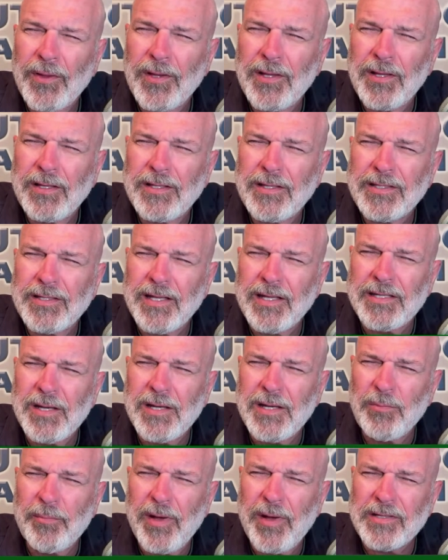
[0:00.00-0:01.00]
send
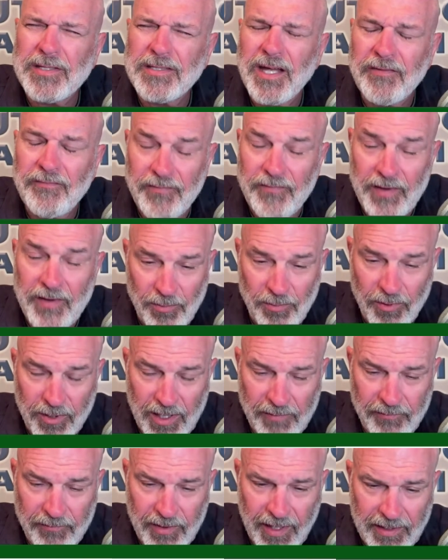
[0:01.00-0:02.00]
Tim a message on Facebook
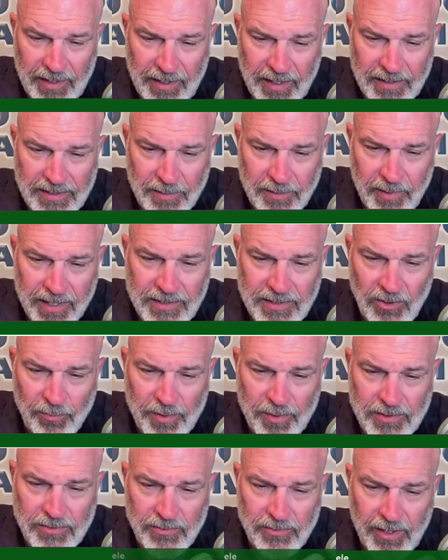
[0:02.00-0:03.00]
if you'd like to get some of that
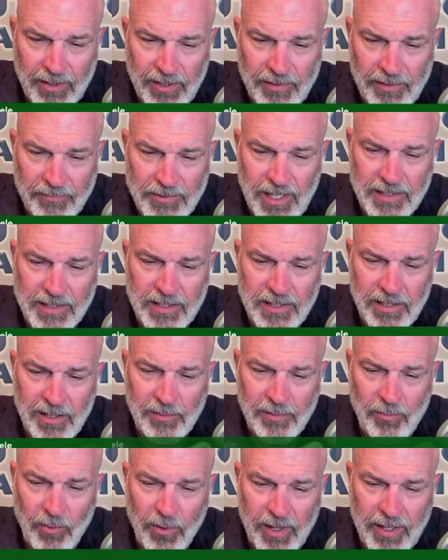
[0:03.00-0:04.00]
soap. It's really good. Justin,
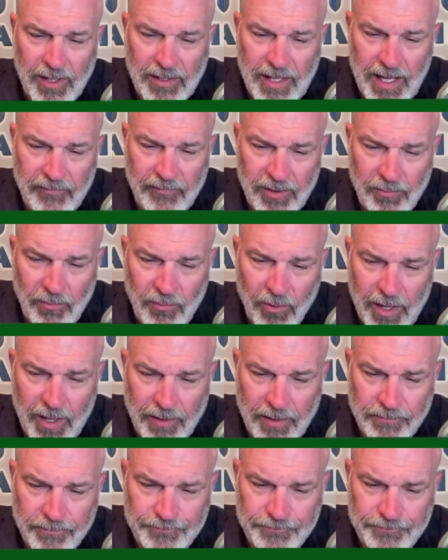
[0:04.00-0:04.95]
good morning. Dave, good morning.